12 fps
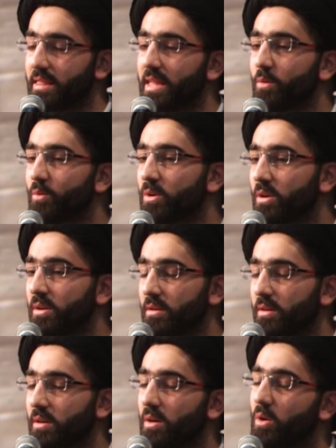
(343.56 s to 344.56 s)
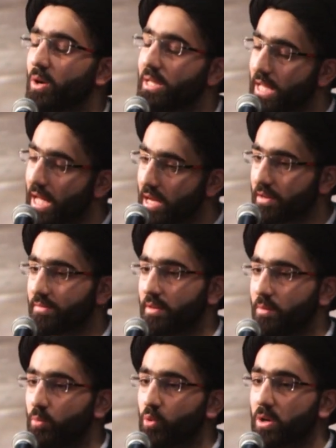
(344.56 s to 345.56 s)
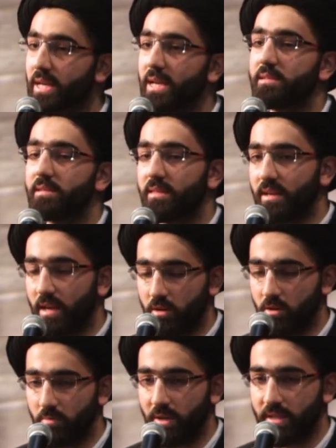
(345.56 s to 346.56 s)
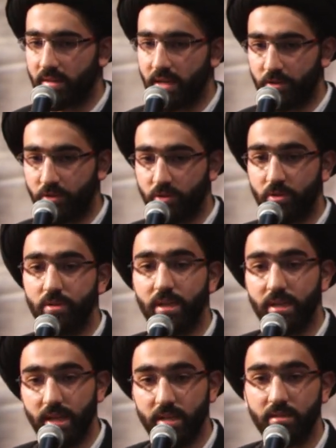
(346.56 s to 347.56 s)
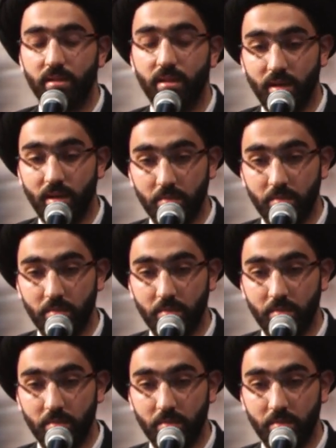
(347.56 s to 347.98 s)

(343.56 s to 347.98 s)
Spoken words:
they were, or a lot of them were against the Ahlul Bayt. They had turned against the